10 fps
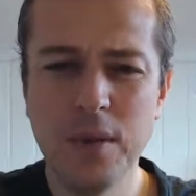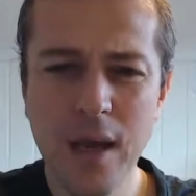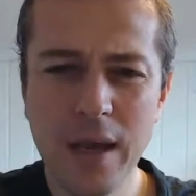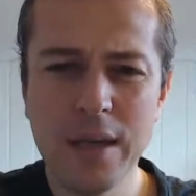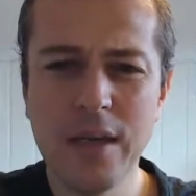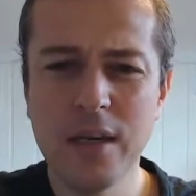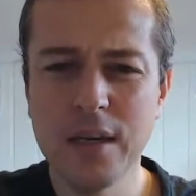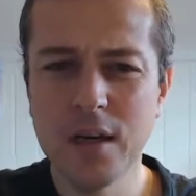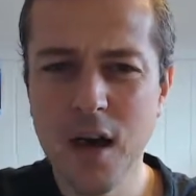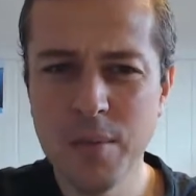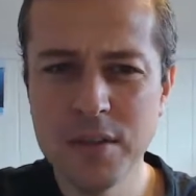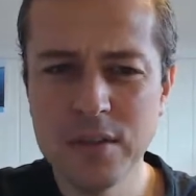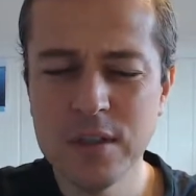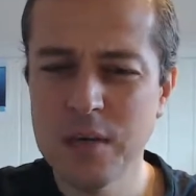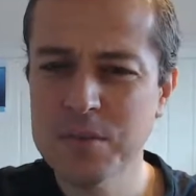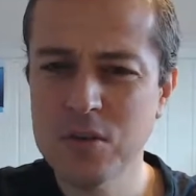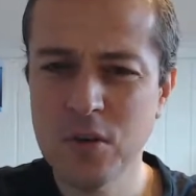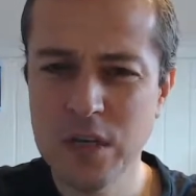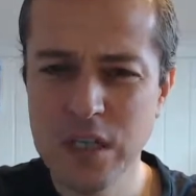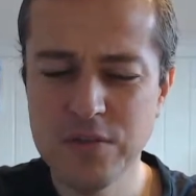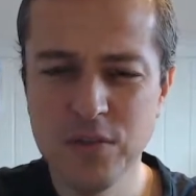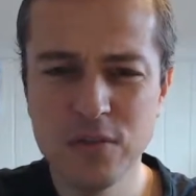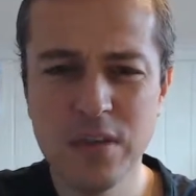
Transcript: liking and commenting. I'm so grateful.